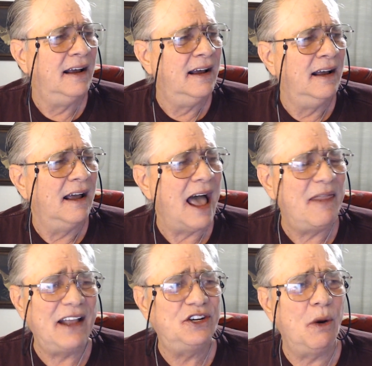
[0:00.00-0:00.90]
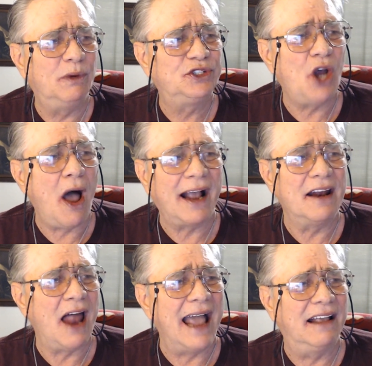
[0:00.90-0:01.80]
I think she was talking
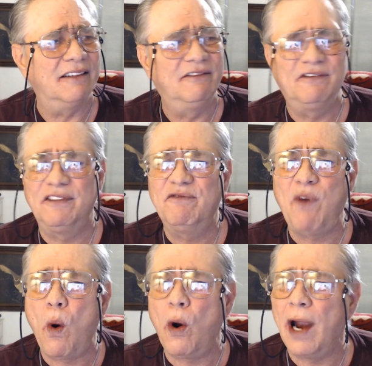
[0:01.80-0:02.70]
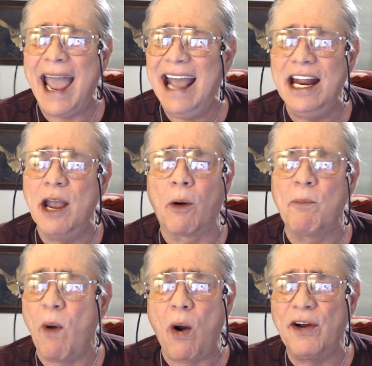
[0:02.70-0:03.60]
like 480 or
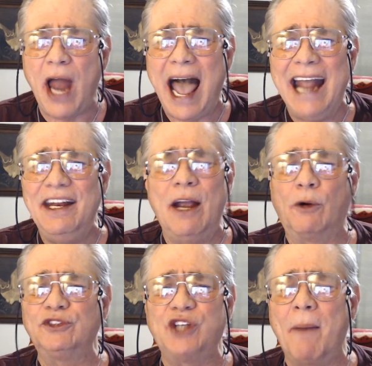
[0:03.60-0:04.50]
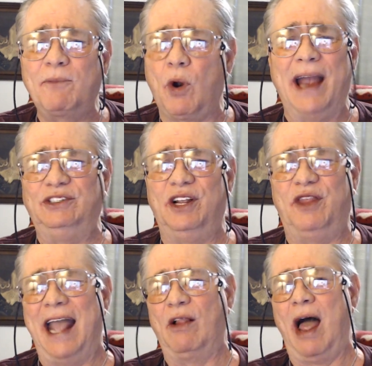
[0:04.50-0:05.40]
490 or some crazy
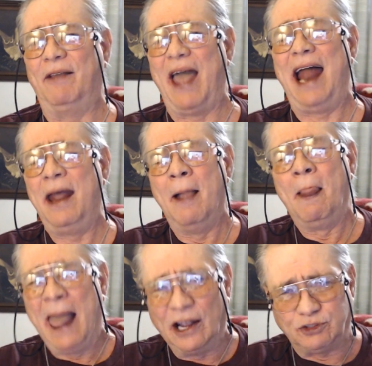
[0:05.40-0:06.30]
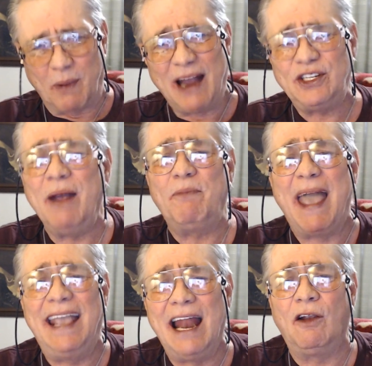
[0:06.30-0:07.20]
thing like that, especially if they
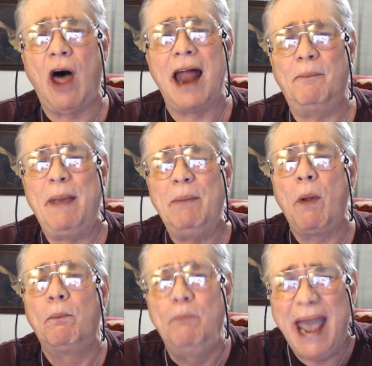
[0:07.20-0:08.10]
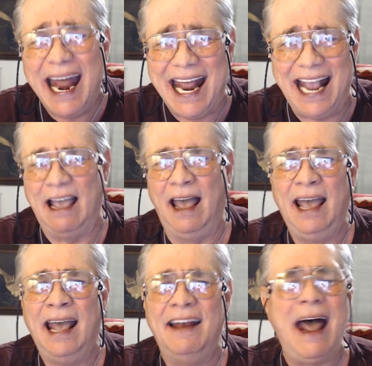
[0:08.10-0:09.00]
get a lot of people bidding.
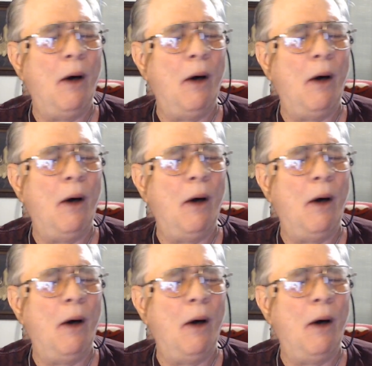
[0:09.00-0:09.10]
Now,